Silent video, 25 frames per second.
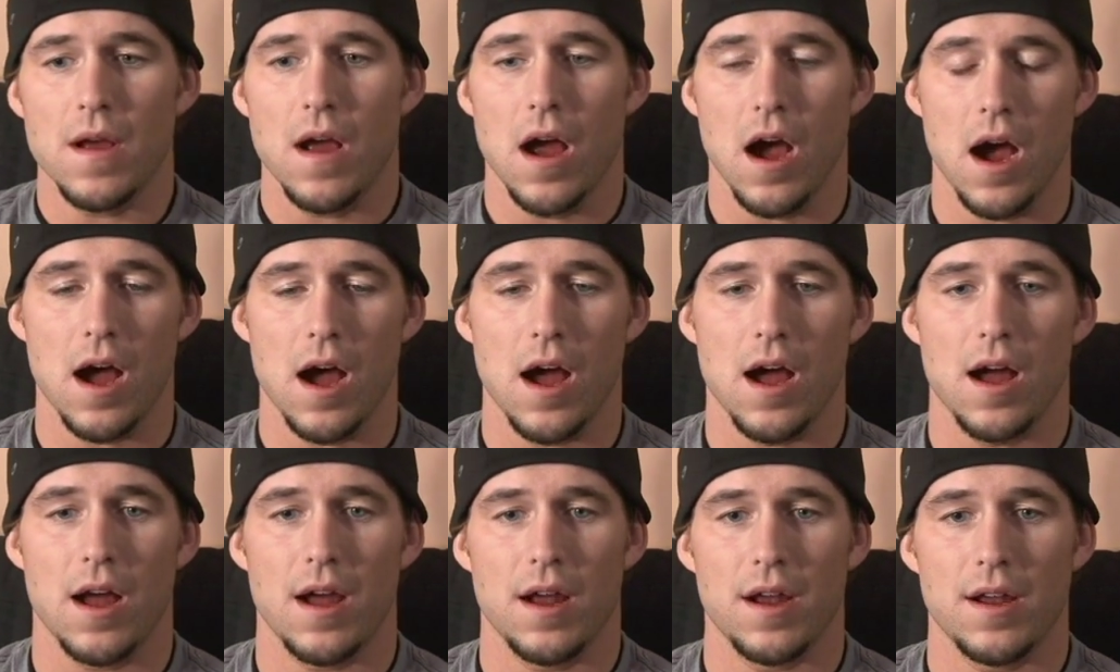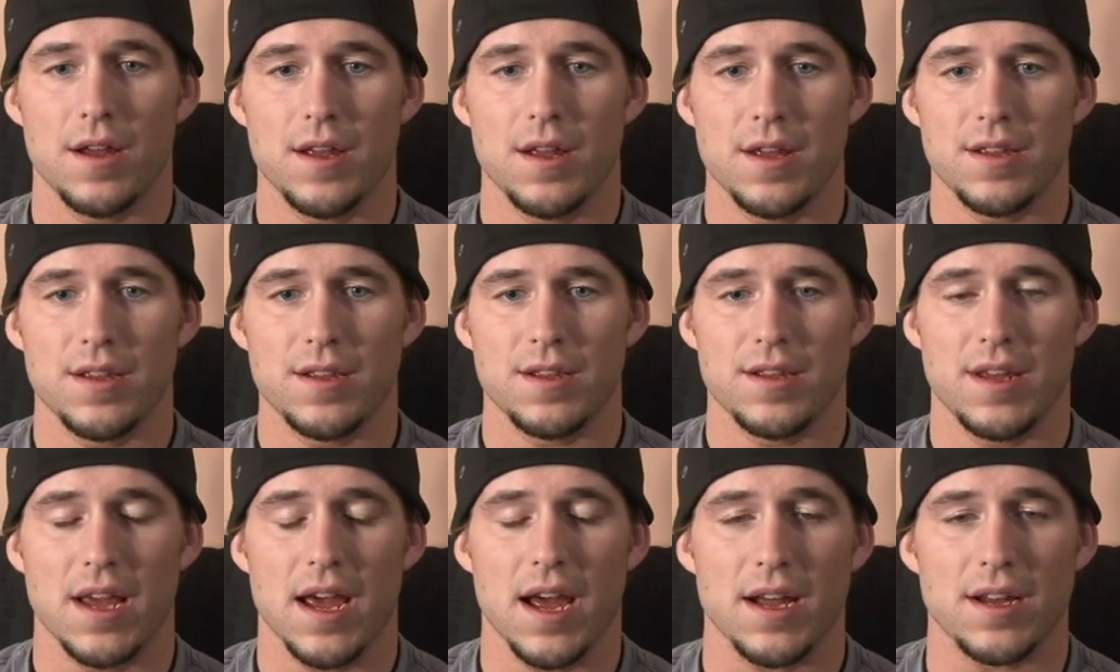
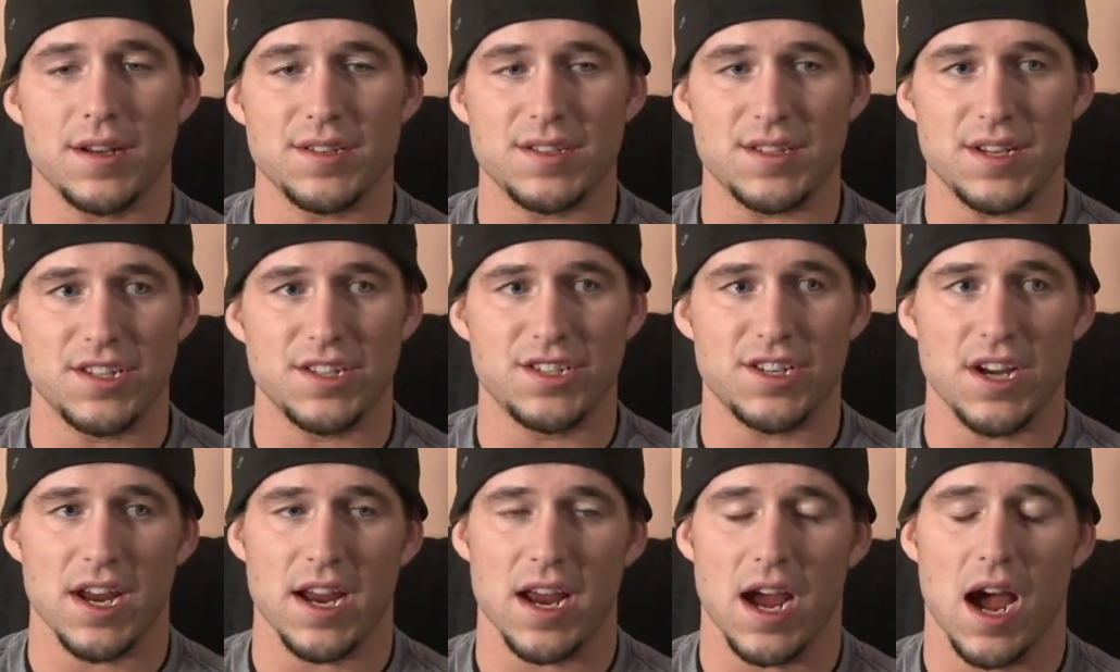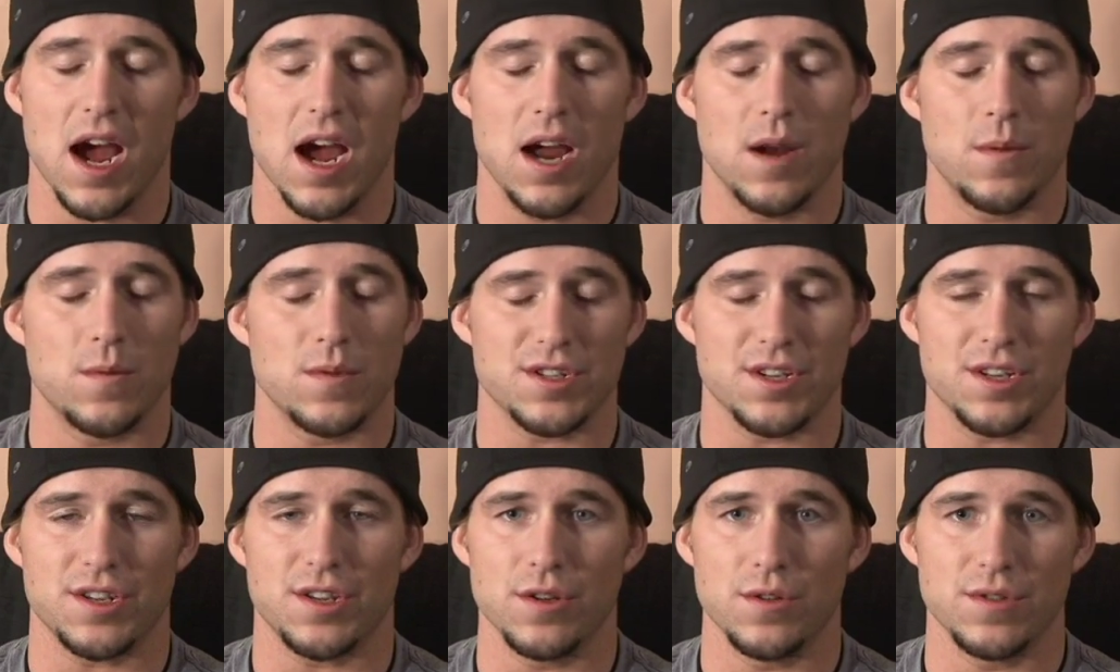Yeah, DJ Hyde
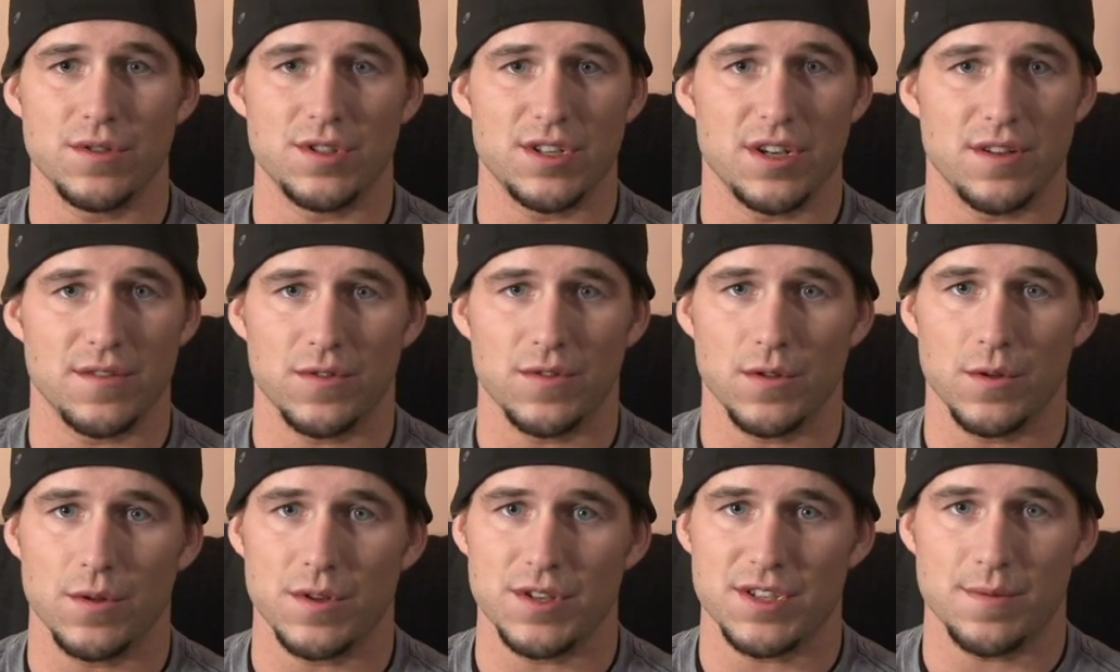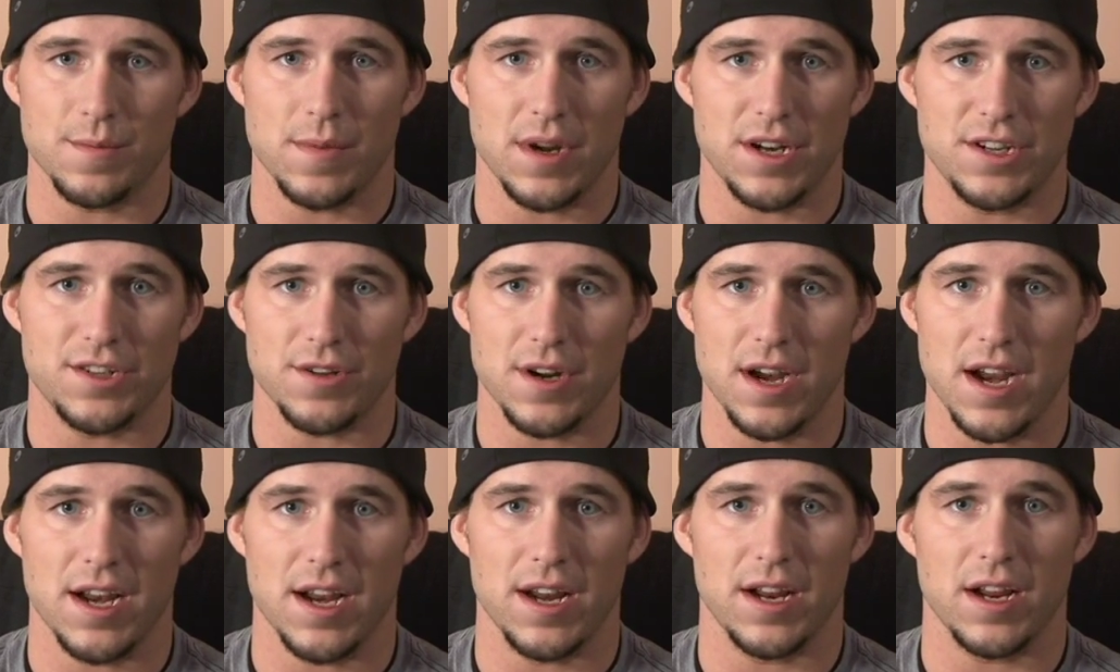was a huge influence in my
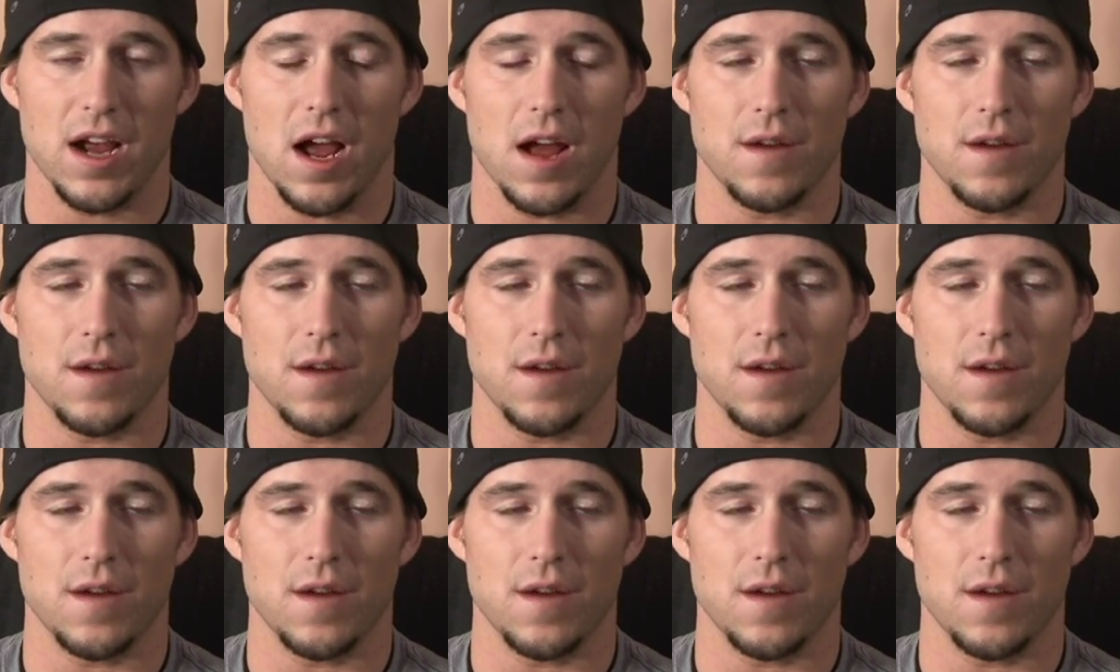training.